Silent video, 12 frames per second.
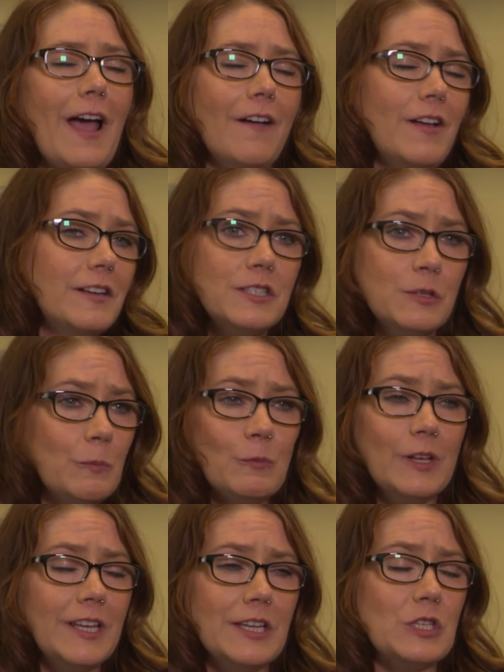have some
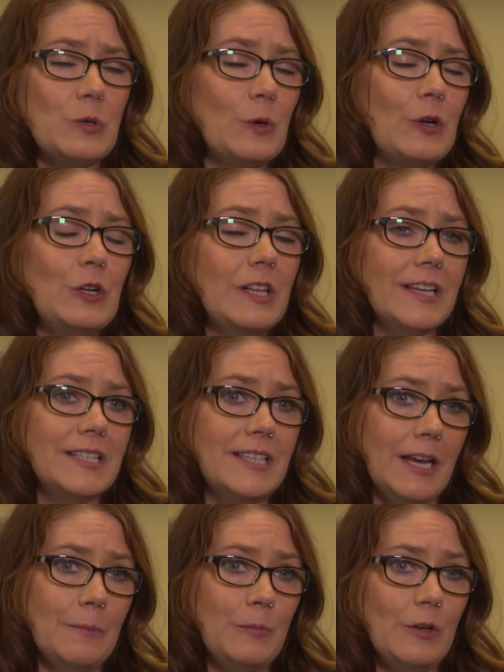really historical
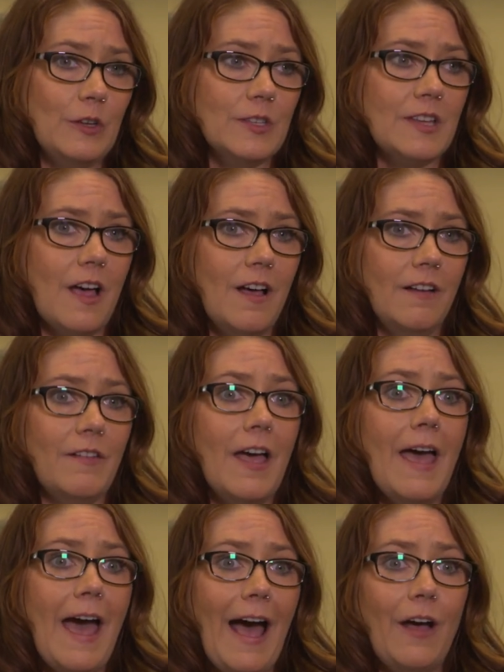examples of
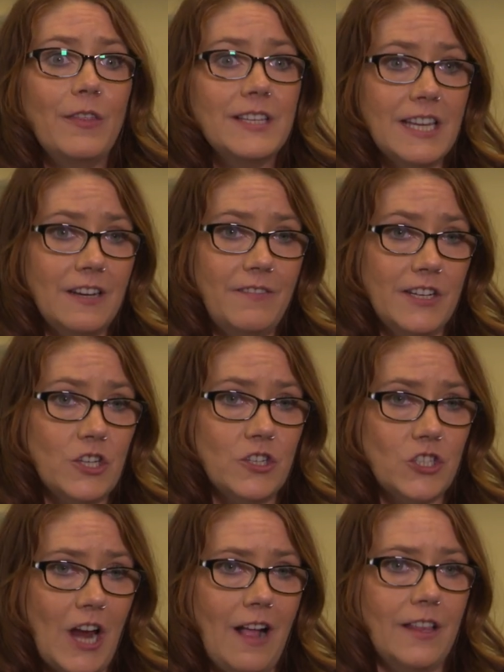how this
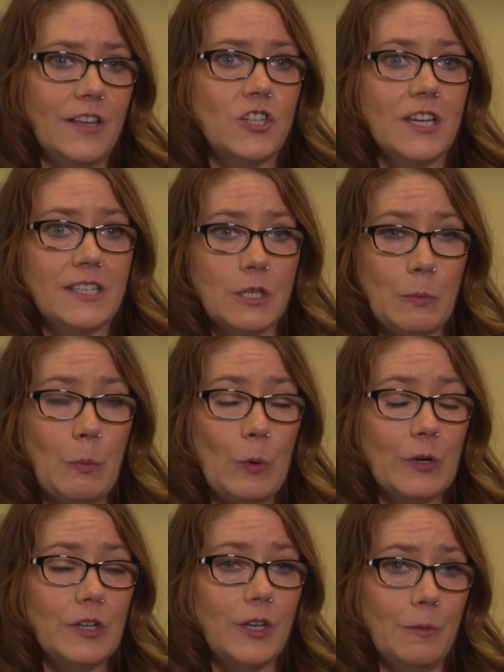innovation challenge has
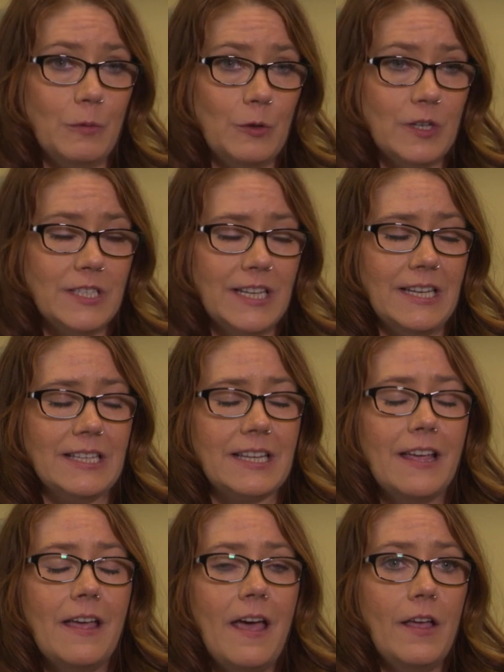supported communities
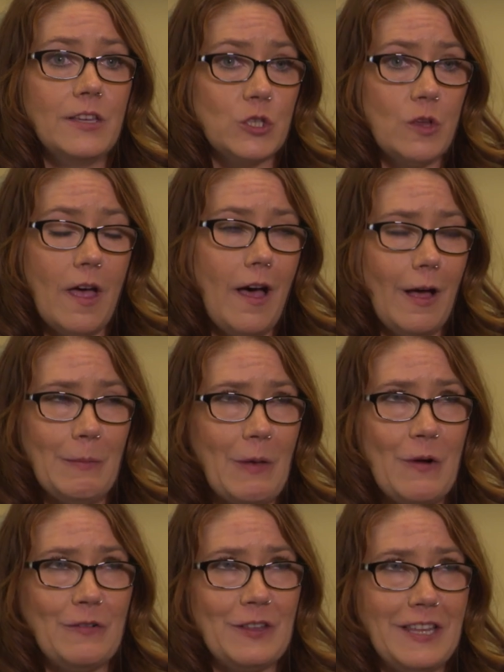
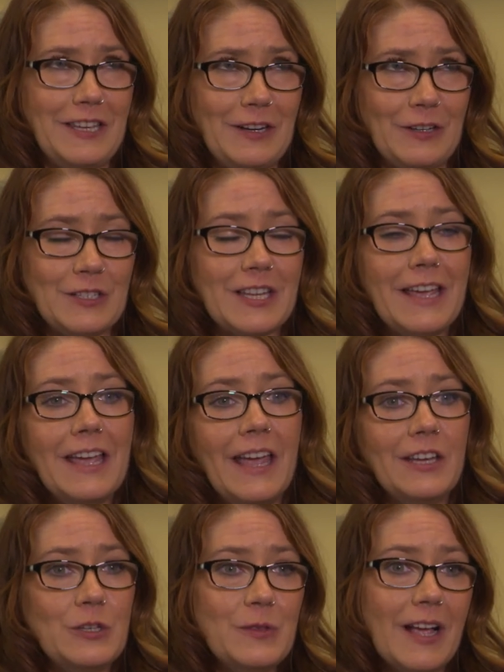over the years.
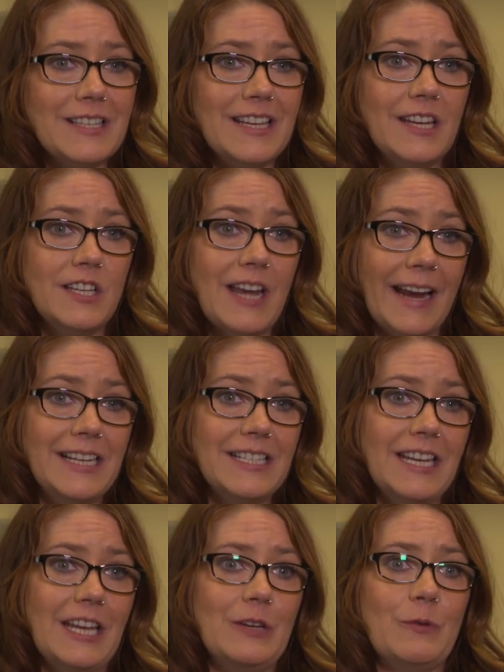In
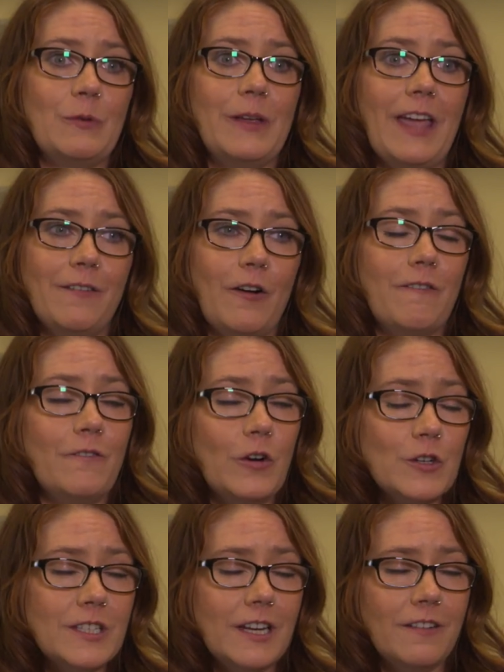2019, when we gave our
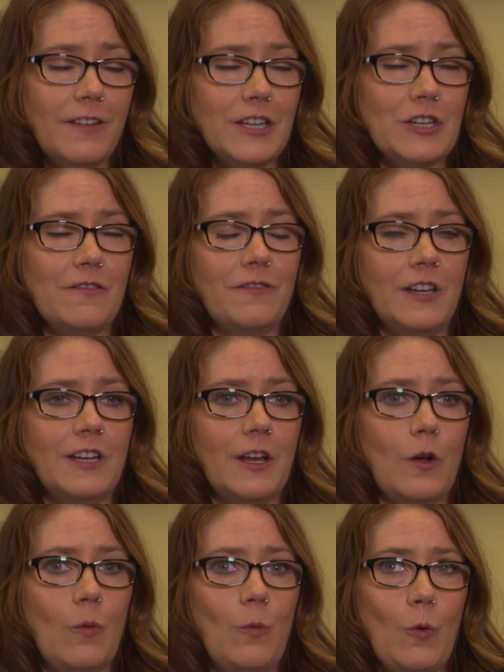first innovation funding
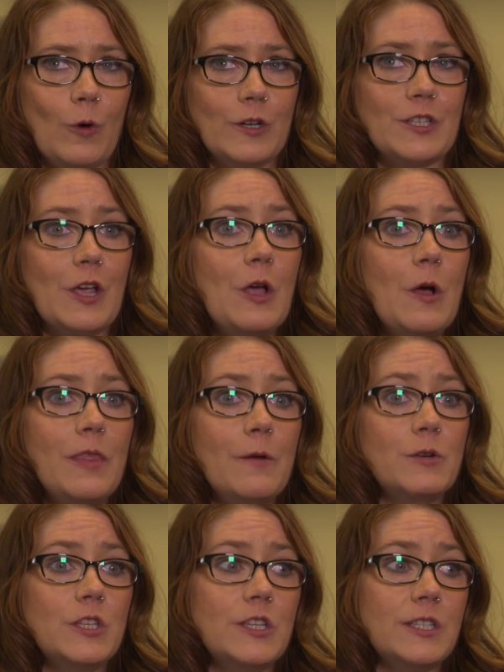awards, there
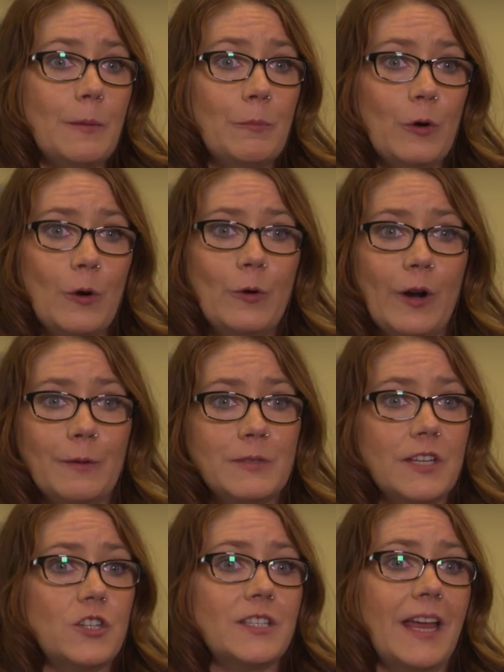were some programs
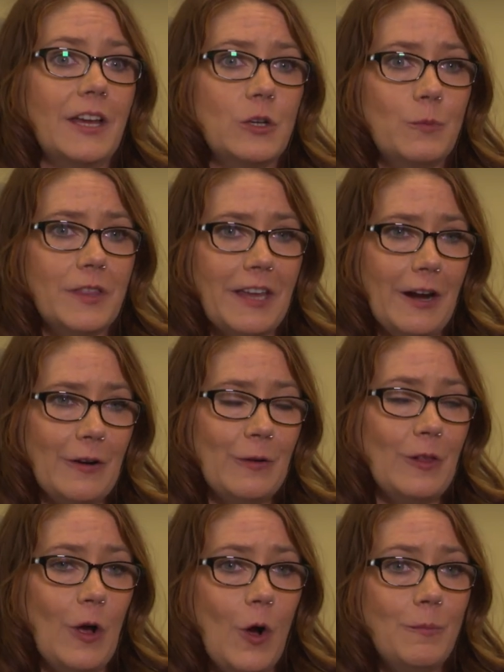such as Handle with Care
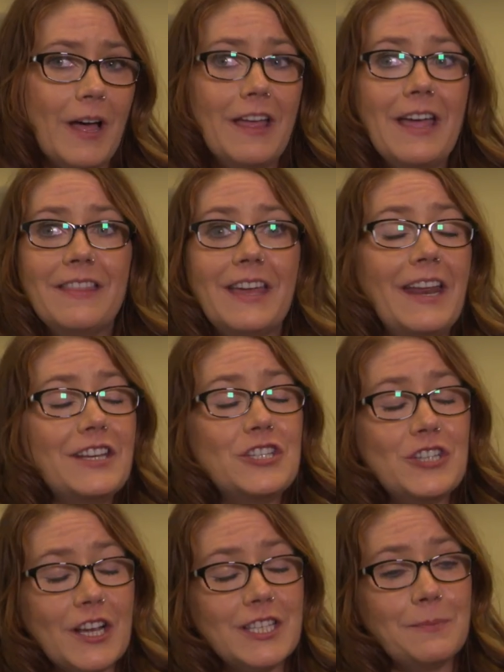Oklahoma that had
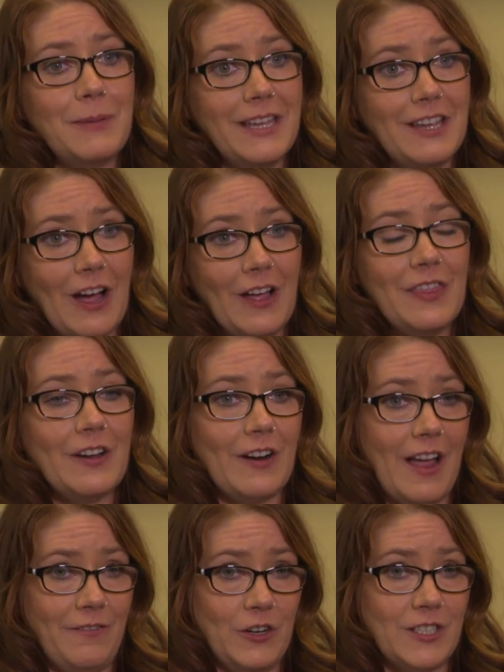just begun their
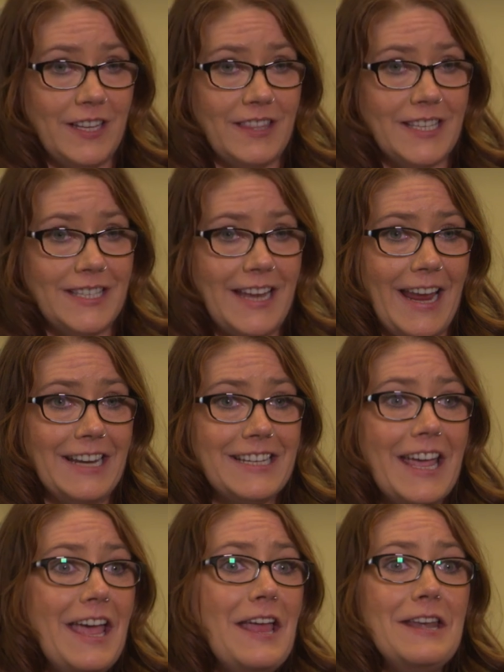efforts at the state.
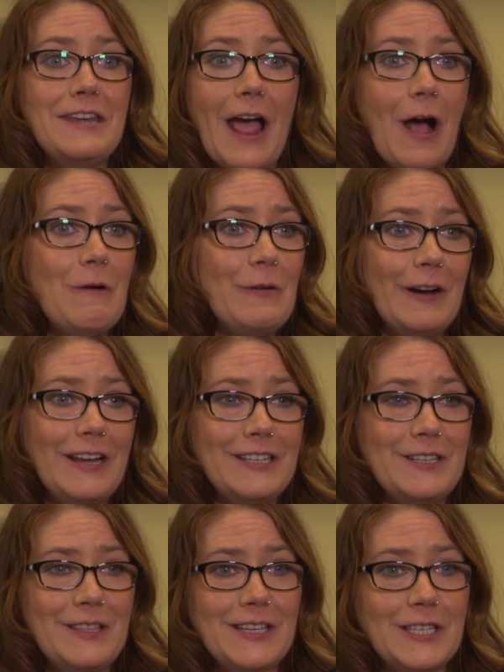Now we're
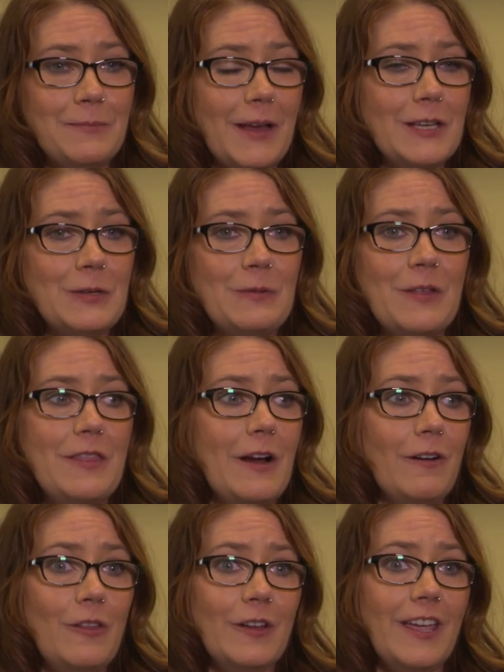into this space where
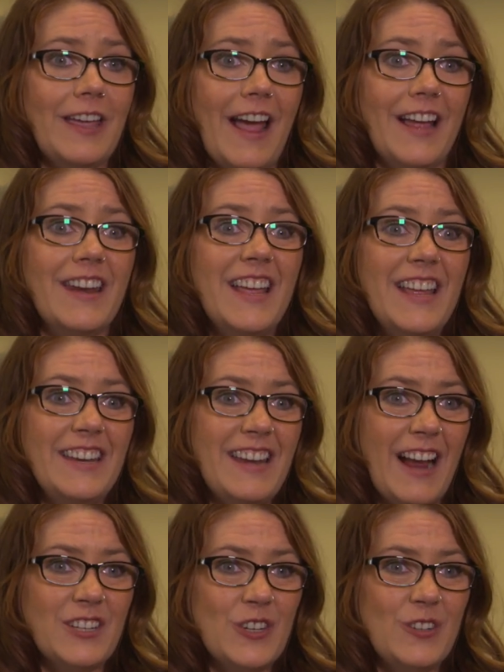they're looking at
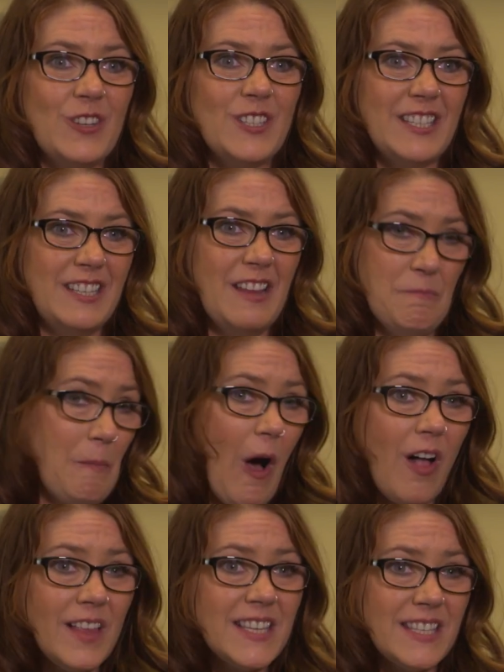national
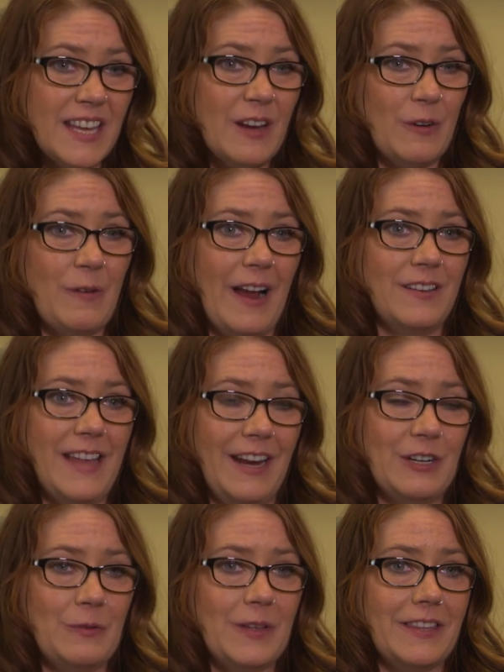policy around
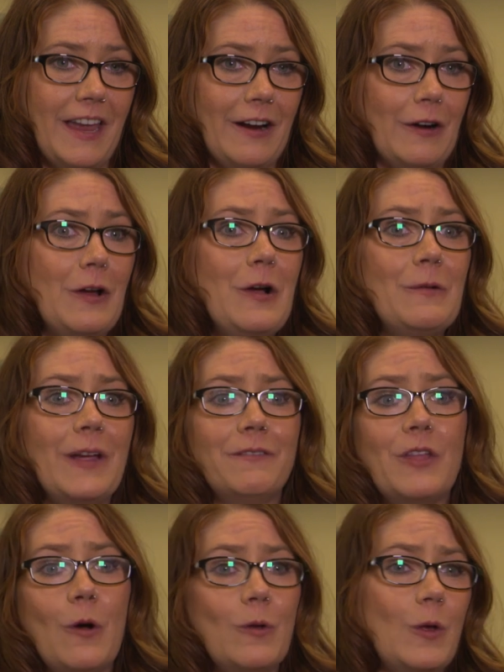Handle with Care. We
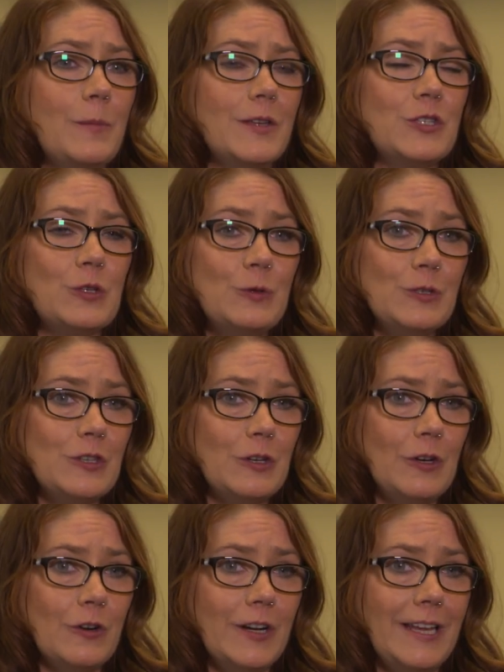have the Oklahoma School
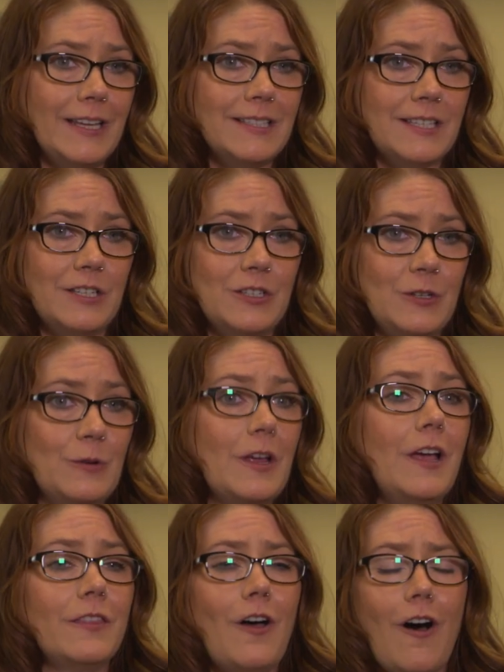Security Institute,
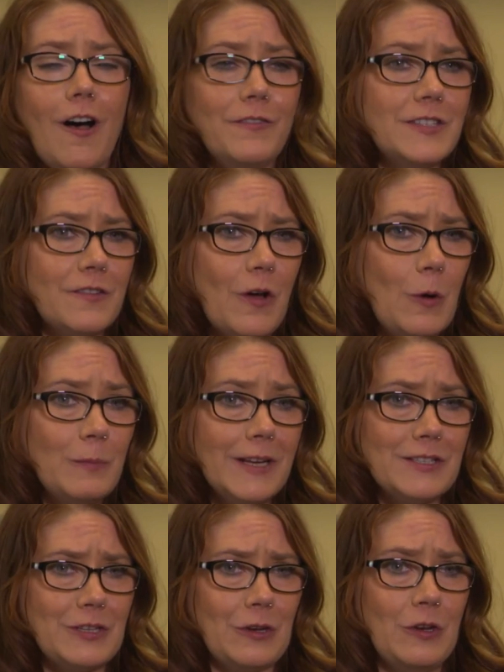the Office of
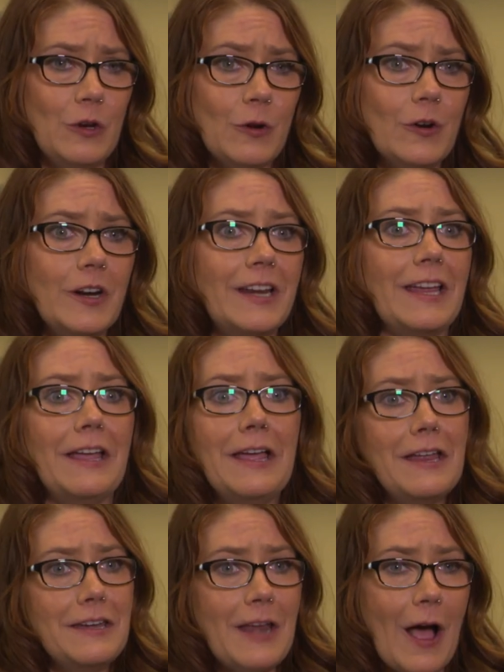Homeland Security,
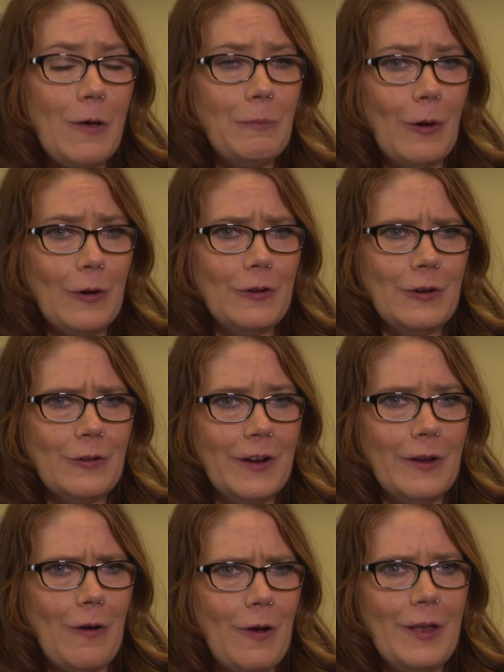now
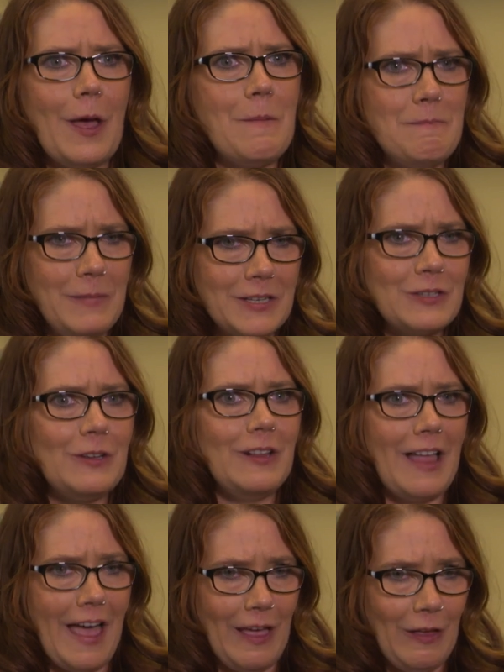partnering on a mental
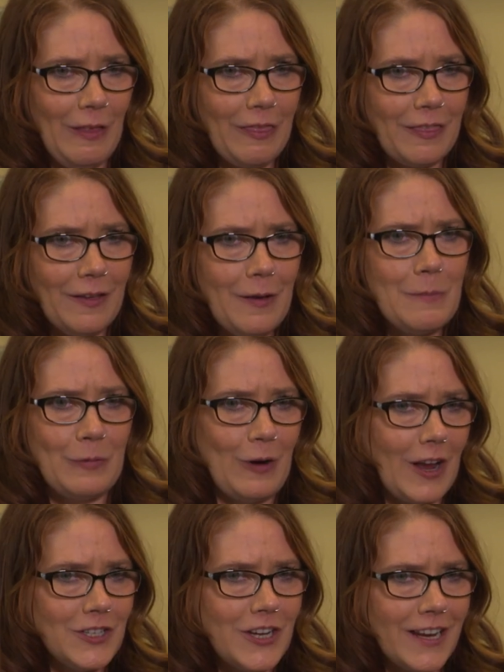health
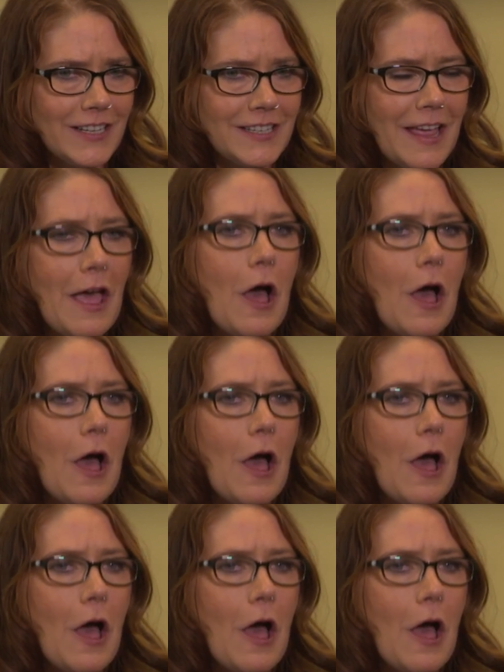project,